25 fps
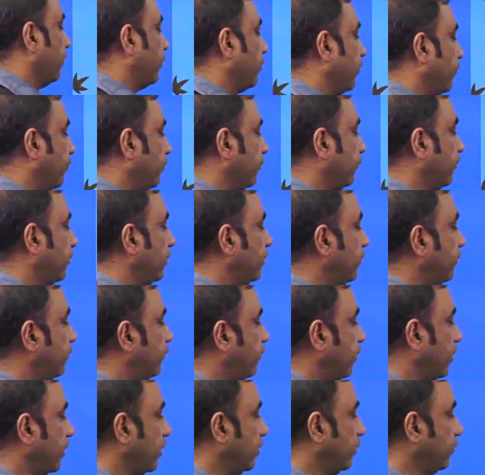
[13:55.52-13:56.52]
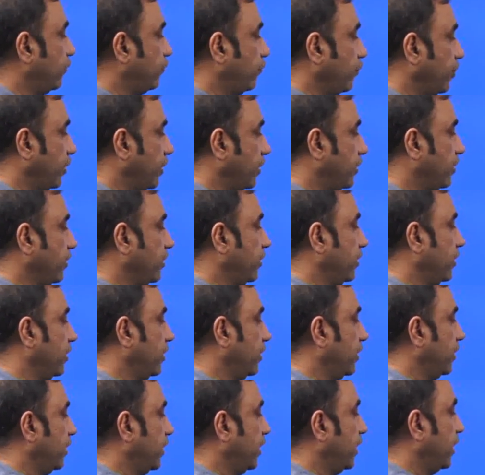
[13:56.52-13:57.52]
professional struggles to eat
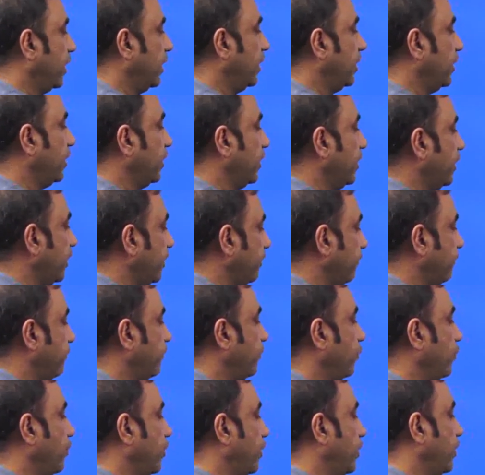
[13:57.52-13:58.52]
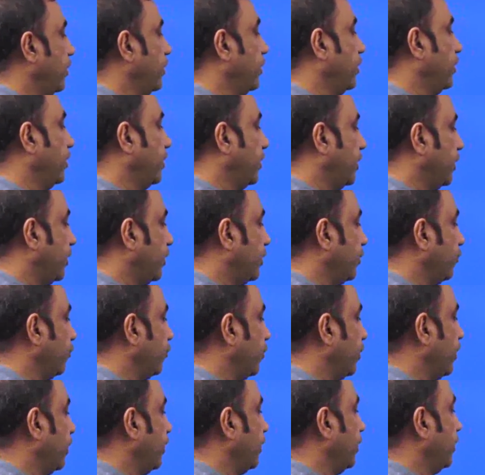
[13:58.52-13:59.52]
healthily food
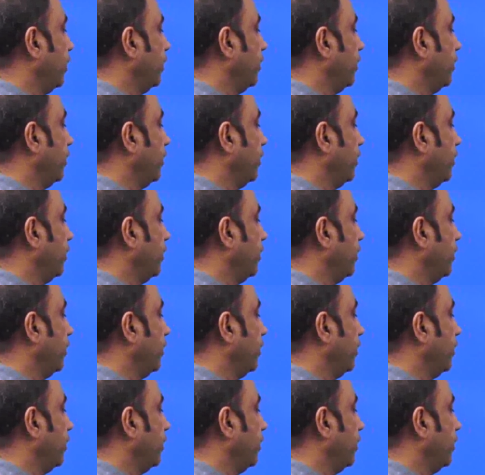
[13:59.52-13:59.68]
during